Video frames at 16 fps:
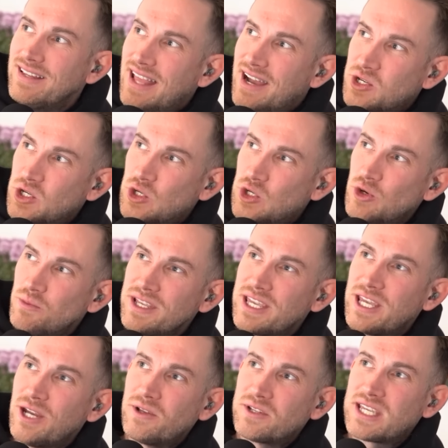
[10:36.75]
Shubman
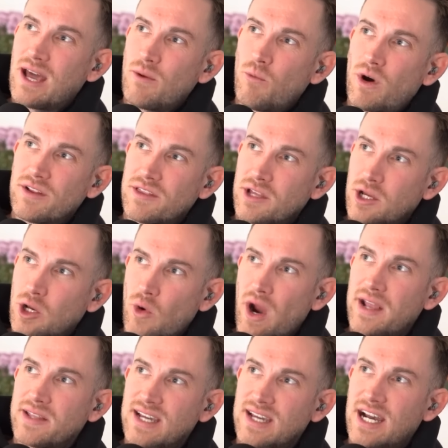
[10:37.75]
Gill has had one of the
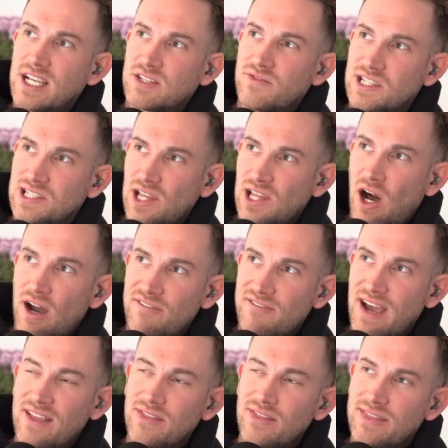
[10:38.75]
great days of his life,
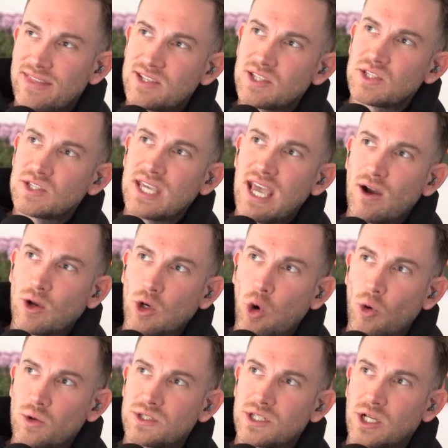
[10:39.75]
and this is how
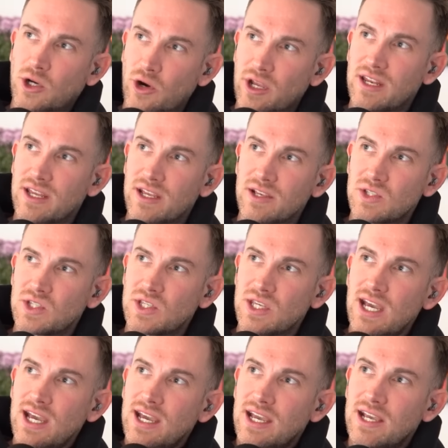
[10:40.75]
cooked cricket is
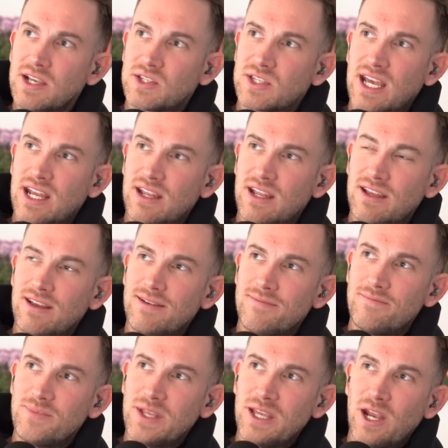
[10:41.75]
that,
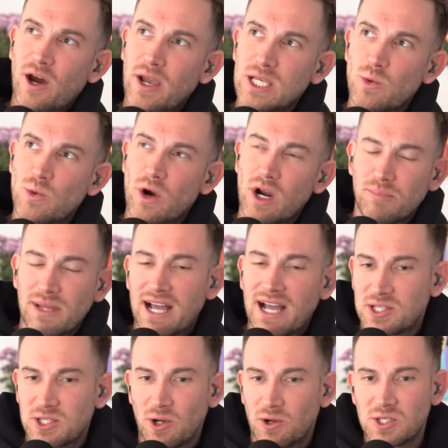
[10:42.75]
you know, he's wearing black
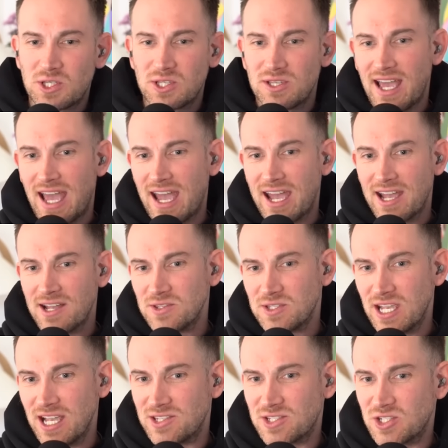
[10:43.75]
socks, and
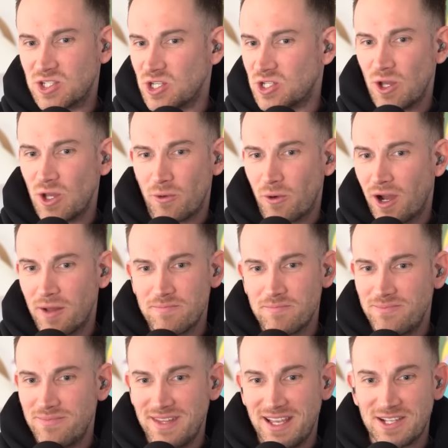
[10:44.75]
it's just not right.
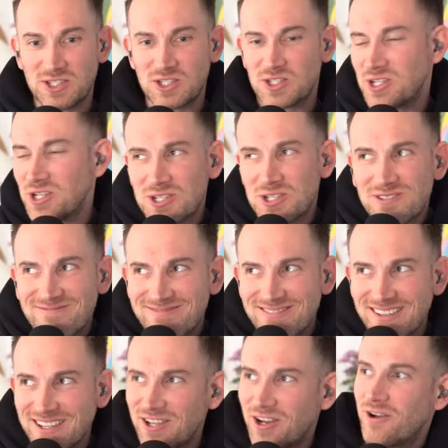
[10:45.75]
It's just,
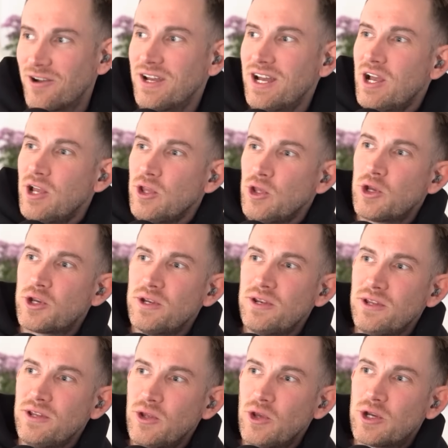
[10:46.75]
you know, you
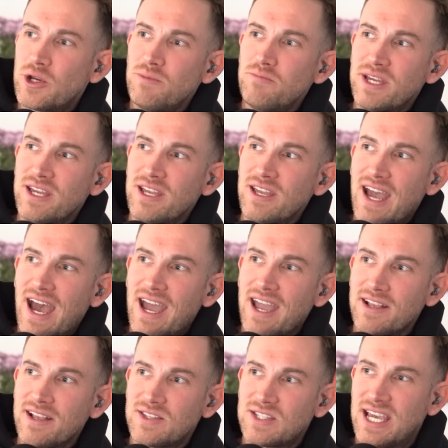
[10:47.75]
can be
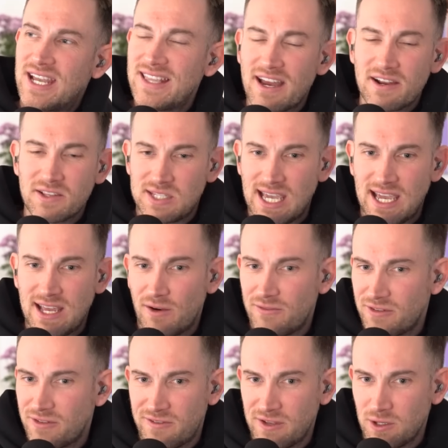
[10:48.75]
a 10 out of 10 off
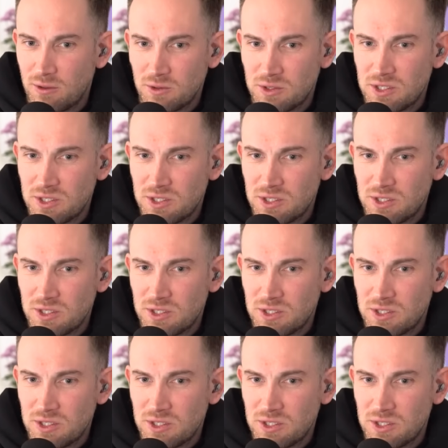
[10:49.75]
the field.